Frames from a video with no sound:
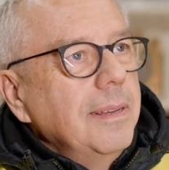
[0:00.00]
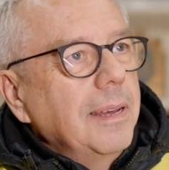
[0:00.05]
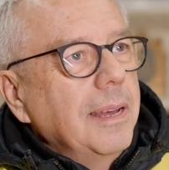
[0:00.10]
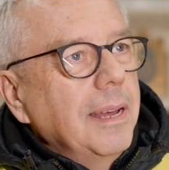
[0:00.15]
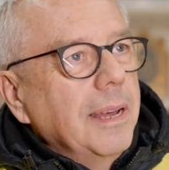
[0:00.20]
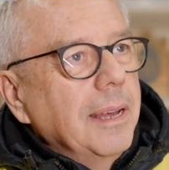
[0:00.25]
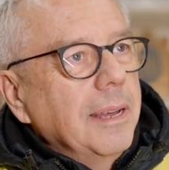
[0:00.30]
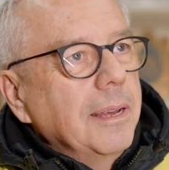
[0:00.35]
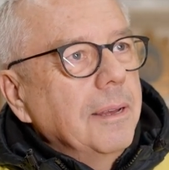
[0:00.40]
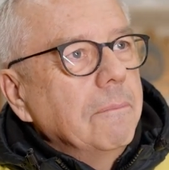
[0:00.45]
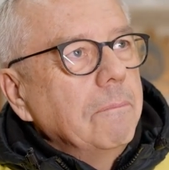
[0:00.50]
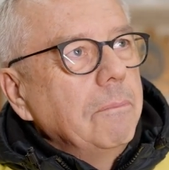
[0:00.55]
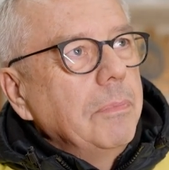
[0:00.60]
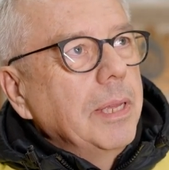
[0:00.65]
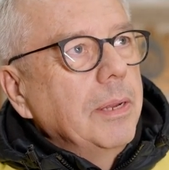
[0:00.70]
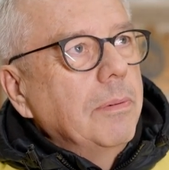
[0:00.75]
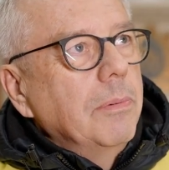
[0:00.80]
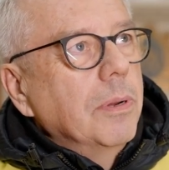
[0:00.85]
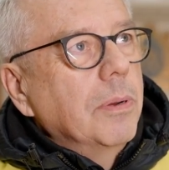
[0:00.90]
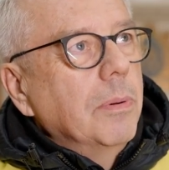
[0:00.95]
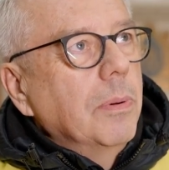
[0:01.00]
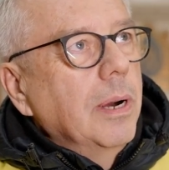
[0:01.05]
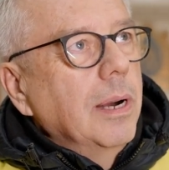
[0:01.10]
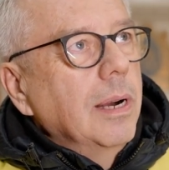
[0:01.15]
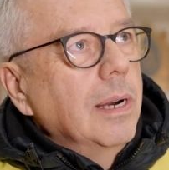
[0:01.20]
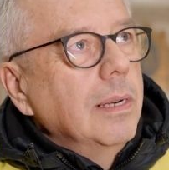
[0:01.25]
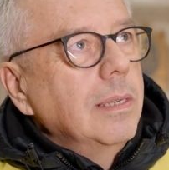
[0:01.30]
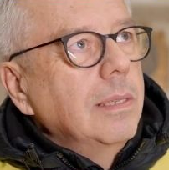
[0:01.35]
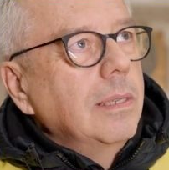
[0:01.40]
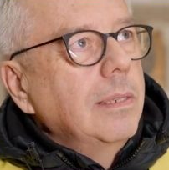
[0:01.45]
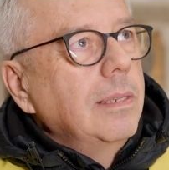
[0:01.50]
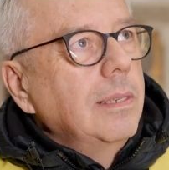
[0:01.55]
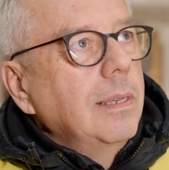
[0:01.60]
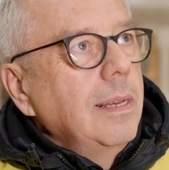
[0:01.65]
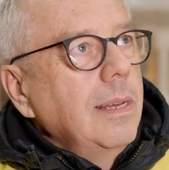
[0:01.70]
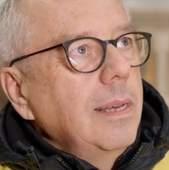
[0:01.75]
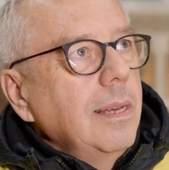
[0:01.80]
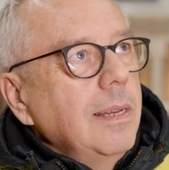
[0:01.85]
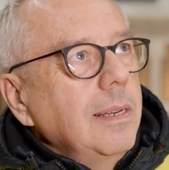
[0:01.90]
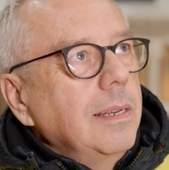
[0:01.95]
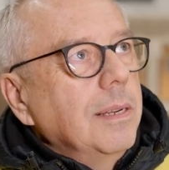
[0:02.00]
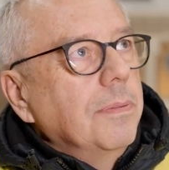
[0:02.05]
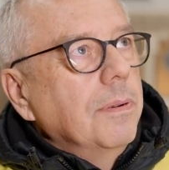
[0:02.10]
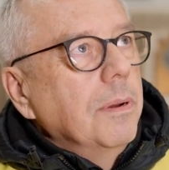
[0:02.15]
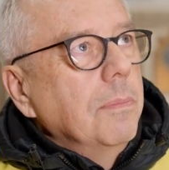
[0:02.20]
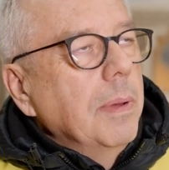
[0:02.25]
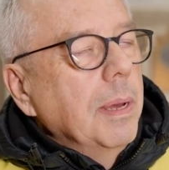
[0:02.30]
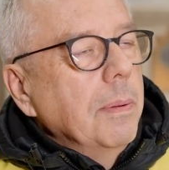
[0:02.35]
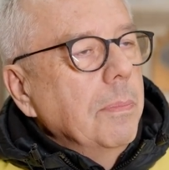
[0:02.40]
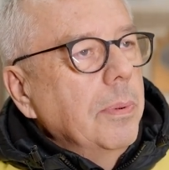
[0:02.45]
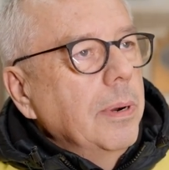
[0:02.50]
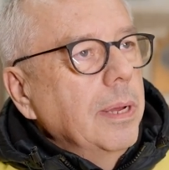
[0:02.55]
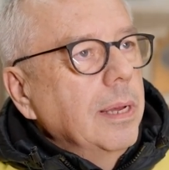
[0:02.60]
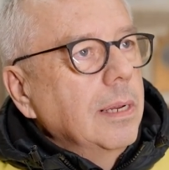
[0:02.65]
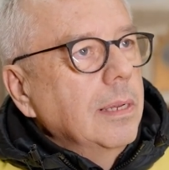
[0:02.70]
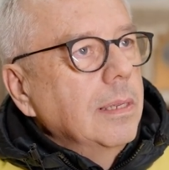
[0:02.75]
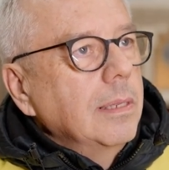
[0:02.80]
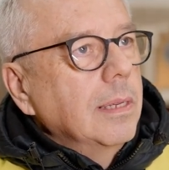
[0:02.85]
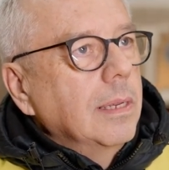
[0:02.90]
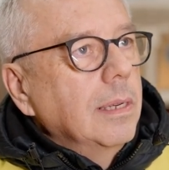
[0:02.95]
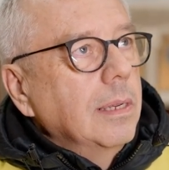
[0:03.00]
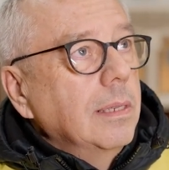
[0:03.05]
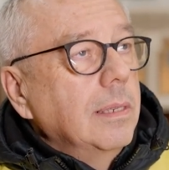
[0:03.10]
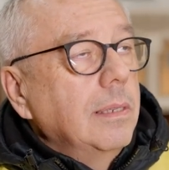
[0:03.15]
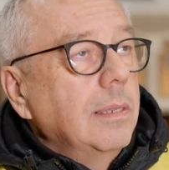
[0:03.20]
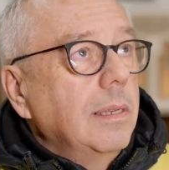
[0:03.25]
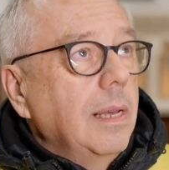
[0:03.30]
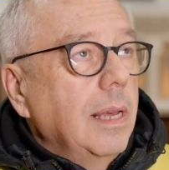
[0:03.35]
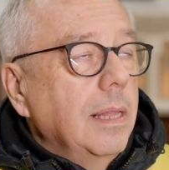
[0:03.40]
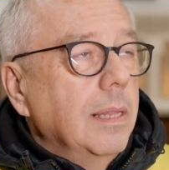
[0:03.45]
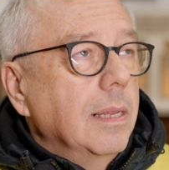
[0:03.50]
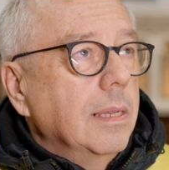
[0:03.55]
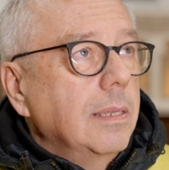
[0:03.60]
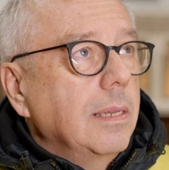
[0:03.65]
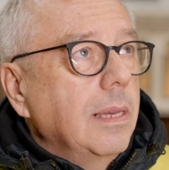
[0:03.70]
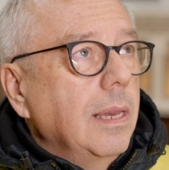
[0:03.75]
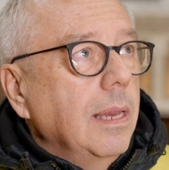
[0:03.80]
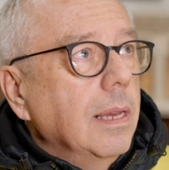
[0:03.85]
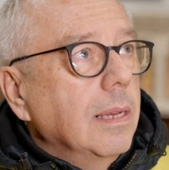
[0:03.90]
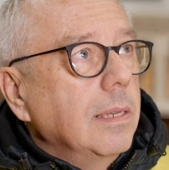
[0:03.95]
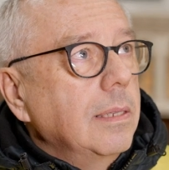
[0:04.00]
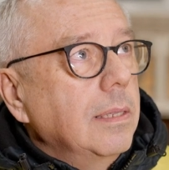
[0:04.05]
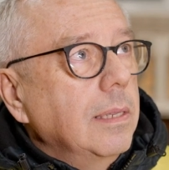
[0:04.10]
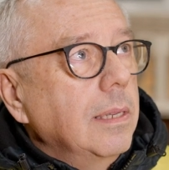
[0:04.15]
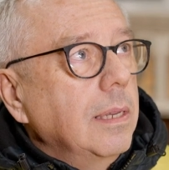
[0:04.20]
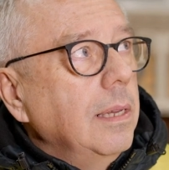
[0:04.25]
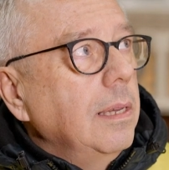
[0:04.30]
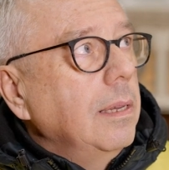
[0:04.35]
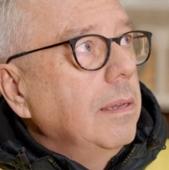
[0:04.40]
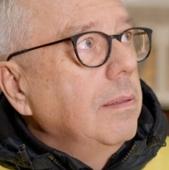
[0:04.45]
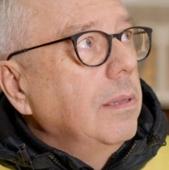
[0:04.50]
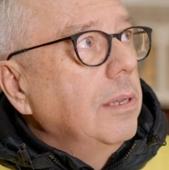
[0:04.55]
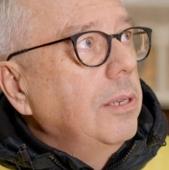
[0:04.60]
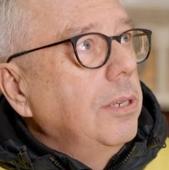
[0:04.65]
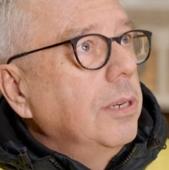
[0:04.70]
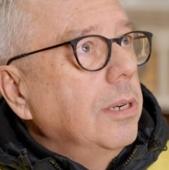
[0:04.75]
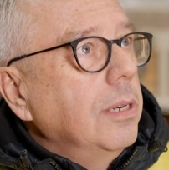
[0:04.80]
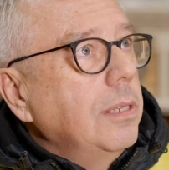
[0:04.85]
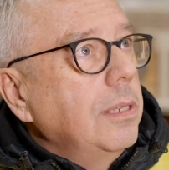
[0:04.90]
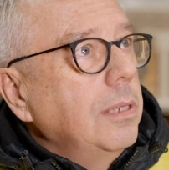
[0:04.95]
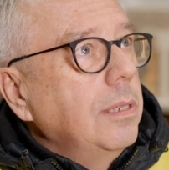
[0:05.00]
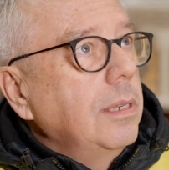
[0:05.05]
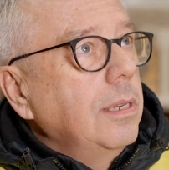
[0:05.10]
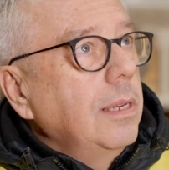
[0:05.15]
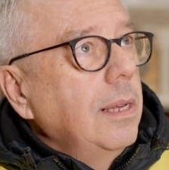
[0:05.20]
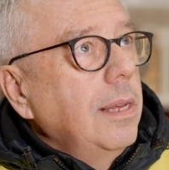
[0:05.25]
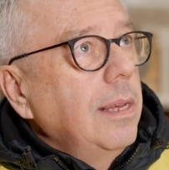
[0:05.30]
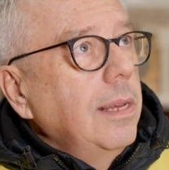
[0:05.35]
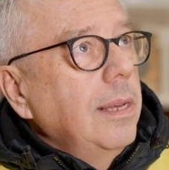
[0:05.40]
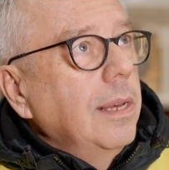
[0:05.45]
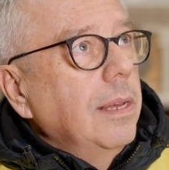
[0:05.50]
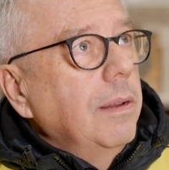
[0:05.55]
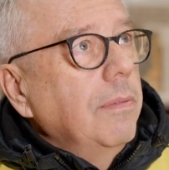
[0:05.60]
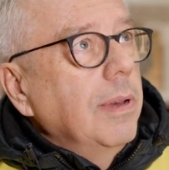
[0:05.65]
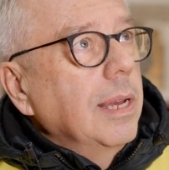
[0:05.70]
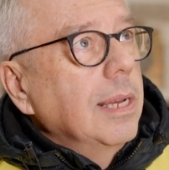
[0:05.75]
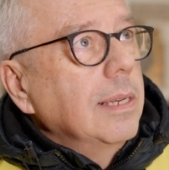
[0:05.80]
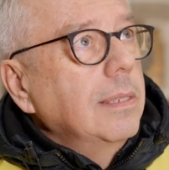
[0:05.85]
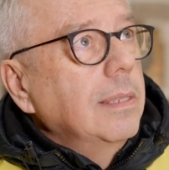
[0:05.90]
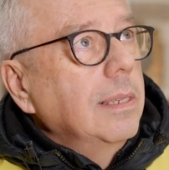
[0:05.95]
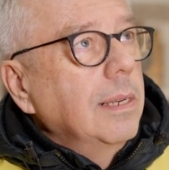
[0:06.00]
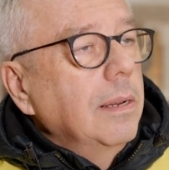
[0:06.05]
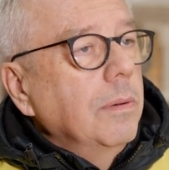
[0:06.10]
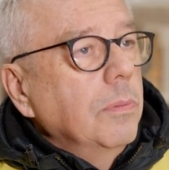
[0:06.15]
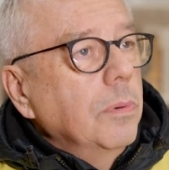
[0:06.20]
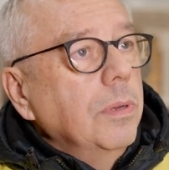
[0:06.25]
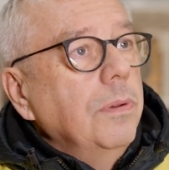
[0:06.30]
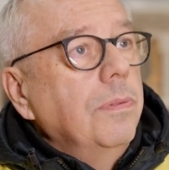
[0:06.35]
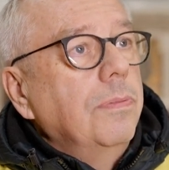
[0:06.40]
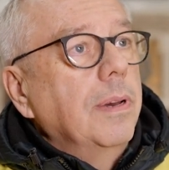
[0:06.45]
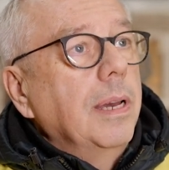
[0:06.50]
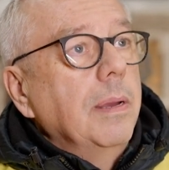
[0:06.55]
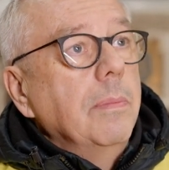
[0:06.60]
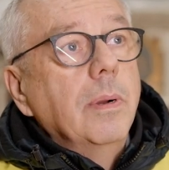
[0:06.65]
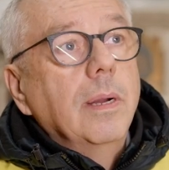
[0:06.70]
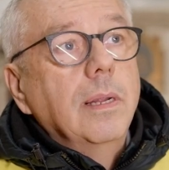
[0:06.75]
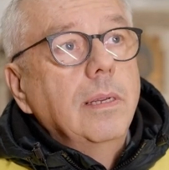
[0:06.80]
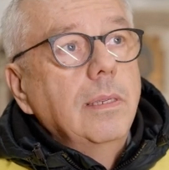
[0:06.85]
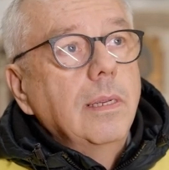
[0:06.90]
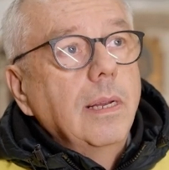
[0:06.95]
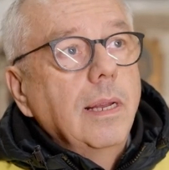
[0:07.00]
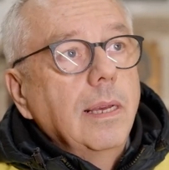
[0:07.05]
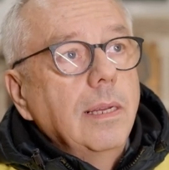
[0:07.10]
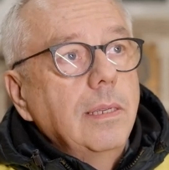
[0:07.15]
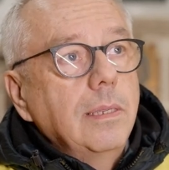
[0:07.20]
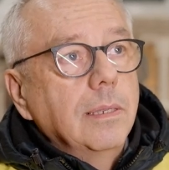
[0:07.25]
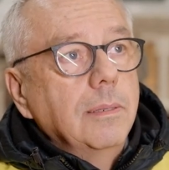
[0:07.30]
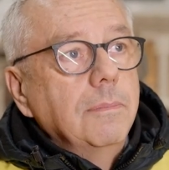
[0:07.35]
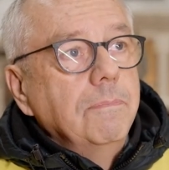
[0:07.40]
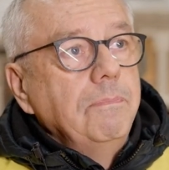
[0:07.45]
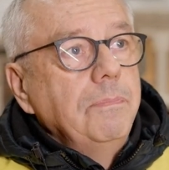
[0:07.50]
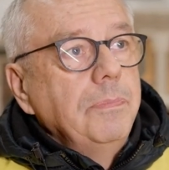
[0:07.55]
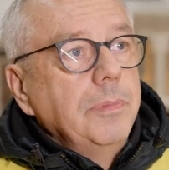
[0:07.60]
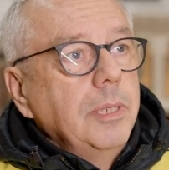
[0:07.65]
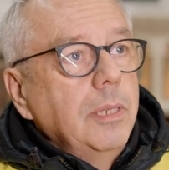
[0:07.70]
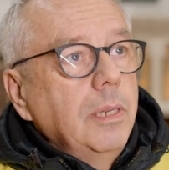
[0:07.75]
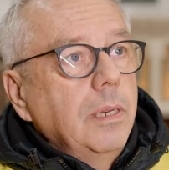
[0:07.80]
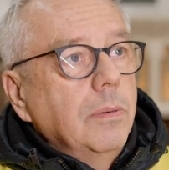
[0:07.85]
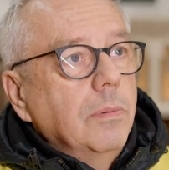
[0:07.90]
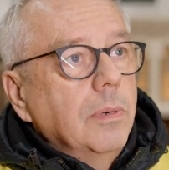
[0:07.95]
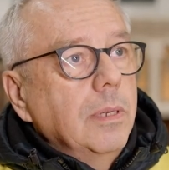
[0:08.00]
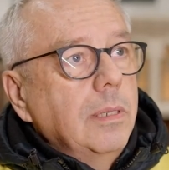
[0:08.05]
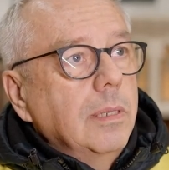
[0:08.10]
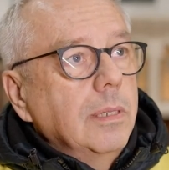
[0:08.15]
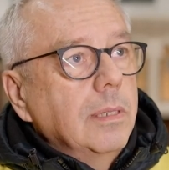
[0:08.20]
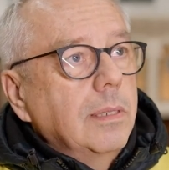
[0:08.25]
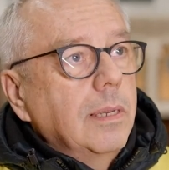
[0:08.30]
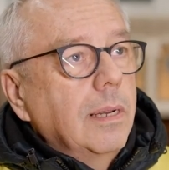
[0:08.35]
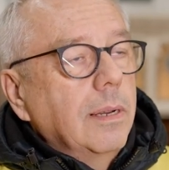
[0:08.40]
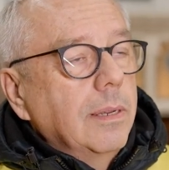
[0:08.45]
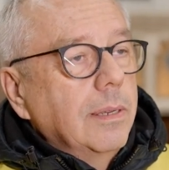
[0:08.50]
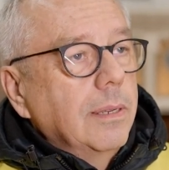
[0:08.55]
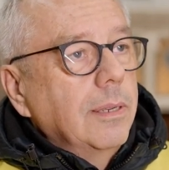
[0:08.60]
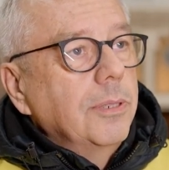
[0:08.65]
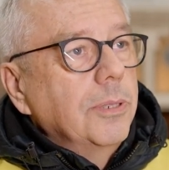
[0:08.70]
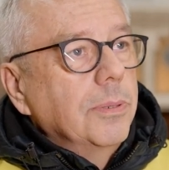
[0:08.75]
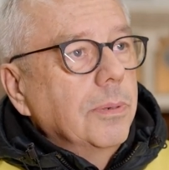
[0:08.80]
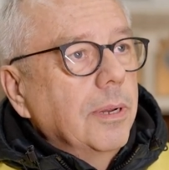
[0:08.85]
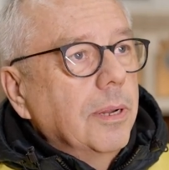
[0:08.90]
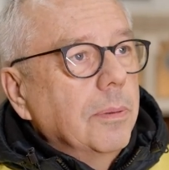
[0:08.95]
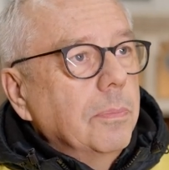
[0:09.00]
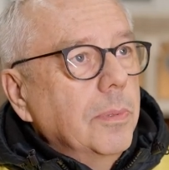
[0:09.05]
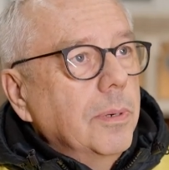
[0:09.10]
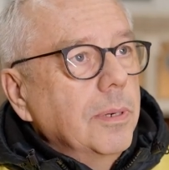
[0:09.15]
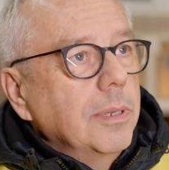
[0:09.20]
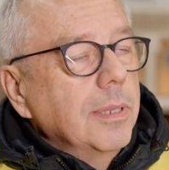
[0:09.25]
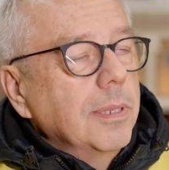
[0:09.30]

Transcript: Uh, that requires different membranes, and in this case, the, the church invested in wood fibre insulation, which is also a lot more